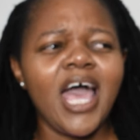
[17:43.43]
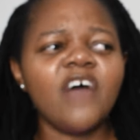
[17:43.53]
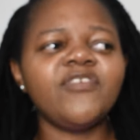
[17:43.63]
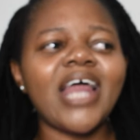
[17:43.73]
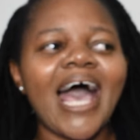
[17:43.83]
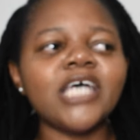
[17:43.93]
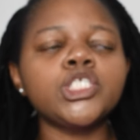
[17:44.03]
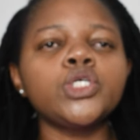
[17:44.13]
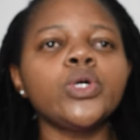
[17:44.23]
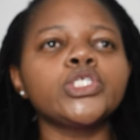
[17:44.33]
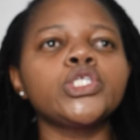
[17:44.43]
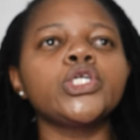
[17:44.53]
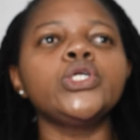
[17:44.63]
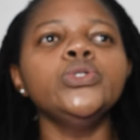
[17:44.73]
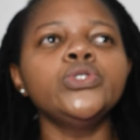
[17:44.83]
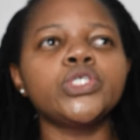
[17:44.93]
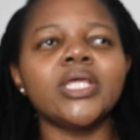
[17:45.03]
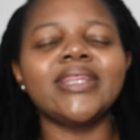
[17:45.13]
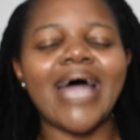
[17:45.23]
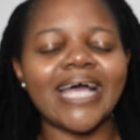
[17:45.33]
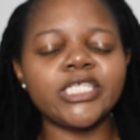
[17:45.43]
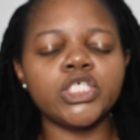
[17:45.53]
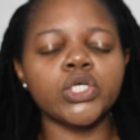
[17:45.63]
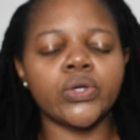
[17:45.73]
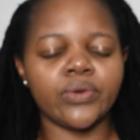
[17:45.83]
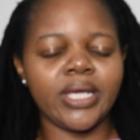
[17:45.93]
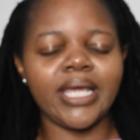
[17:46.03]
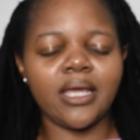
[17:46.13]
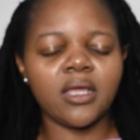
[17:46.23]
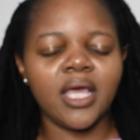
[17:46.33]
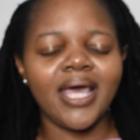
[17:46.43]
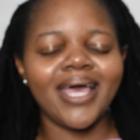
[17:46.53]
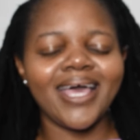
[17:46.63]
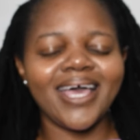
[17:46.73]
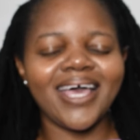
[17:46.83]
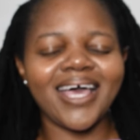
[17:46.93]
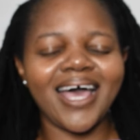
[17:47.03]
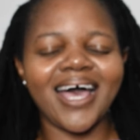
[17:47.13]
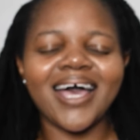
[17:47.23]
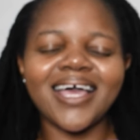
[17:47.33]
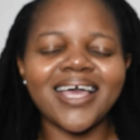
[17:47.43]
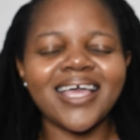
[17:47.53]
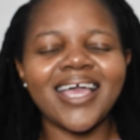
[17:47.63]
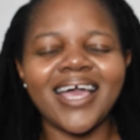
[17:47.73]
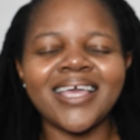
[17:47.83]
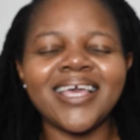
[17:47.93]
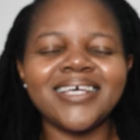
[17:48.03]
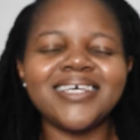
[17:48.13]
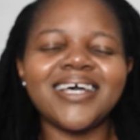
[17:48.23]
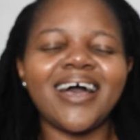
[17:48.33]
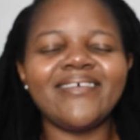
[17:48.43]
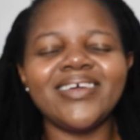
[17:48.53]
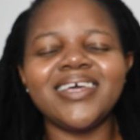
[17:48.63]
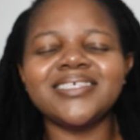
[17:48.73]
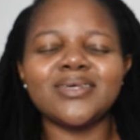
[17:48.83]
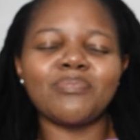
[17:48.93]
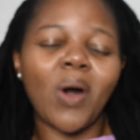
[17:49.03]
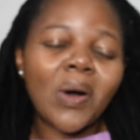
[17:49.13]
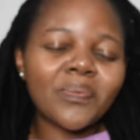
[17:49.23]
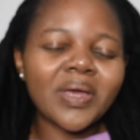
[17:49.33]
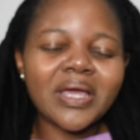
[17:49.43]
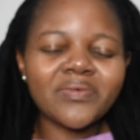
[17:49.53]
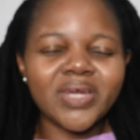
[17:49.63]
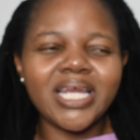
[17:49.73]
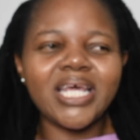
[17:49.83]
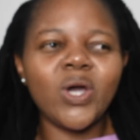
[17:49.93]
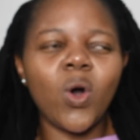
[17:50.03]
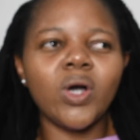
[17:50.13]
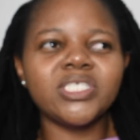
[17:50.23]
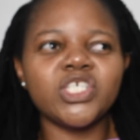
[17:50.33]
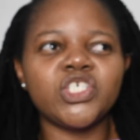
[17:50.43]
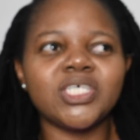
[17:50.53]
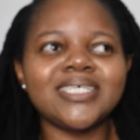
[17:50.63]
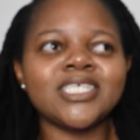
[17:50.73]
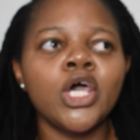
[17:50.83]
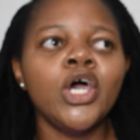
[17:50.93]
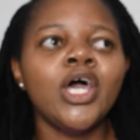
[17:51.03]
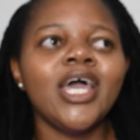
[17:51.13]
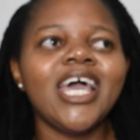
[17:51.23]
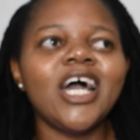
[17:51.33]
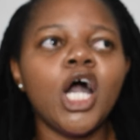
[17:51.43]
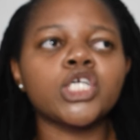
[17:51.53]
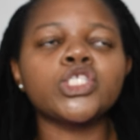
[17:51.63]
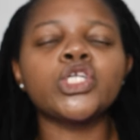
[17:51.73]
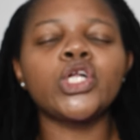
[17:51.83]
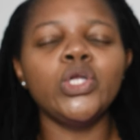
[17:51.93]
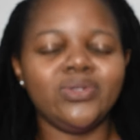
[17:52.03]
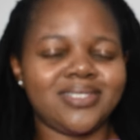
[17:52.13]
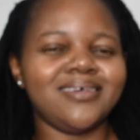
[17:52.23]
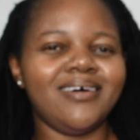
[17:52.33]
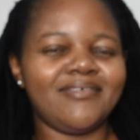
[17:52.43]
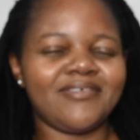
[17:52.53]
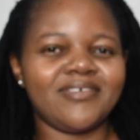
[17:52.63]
If it has to exclude to that degree, I mean, is it popping really, or is it just exclusive,